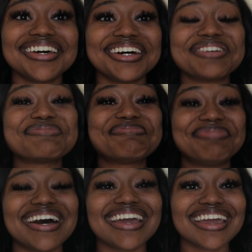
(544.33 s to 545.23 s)

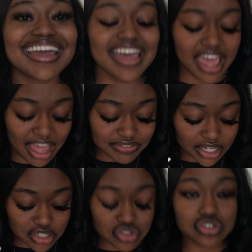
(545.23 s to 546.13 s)
but I've
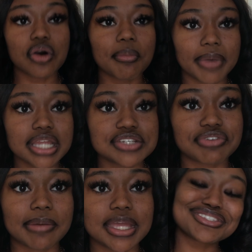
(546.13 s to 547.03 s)
learned so much
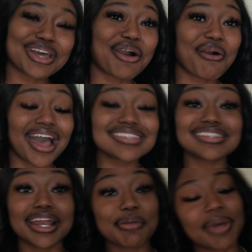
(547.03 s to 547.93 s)
from it. So I
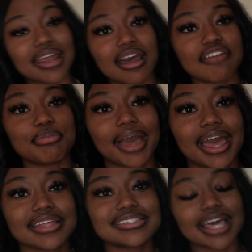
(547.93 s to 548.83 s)
started mine off
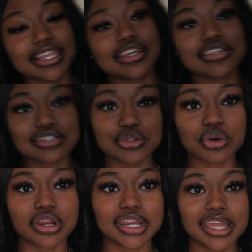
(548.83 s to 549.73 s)
by telling a
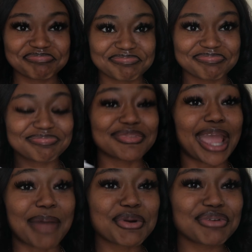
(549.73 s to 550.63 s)
story.
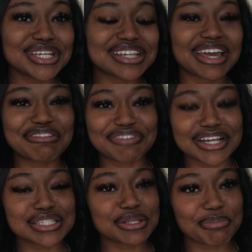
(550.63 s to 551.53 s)
I'm gonna read y'all the
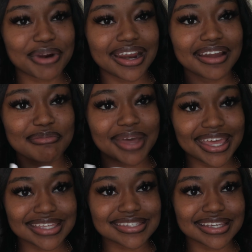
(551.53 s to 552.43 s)
first little part of my
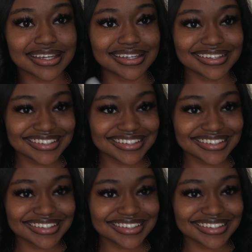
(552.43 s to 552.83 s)
essay.